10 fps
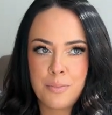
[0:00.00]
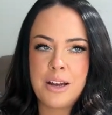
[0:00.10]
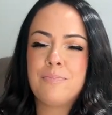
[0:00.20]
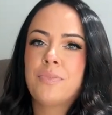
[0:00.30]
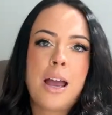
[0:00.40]

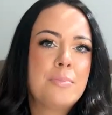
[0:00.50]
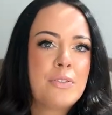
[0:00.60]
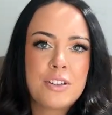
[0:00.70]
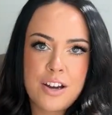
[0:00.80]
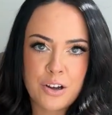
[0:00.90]
but I'm
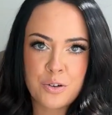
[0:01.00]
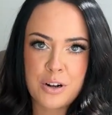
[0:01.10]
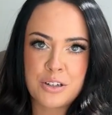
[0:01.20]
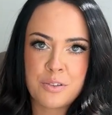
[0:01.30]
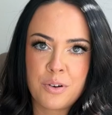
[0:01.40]
definitely not gonna
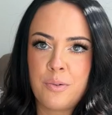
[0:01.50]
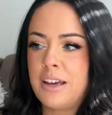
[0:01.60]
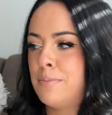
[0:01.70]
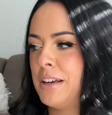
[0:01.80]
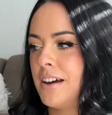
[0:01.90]
rush through
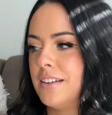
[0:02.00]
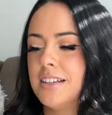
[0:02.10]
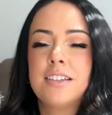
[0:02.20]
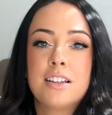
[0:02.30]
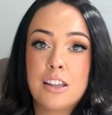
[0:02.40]
it because
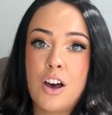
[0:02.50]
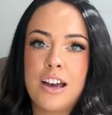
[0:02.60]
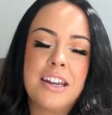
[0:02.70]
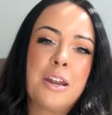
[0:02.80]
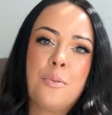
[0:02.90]
it's a
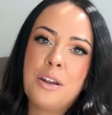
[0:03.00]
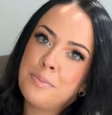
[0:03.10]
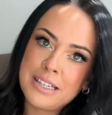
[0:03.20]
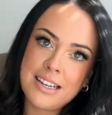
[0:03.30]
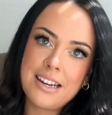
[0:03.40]
lot and I don't wanna
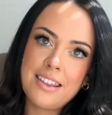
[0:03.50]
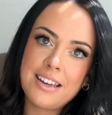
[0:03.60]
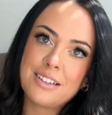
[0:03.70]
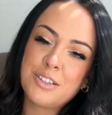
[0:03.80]
miss anything.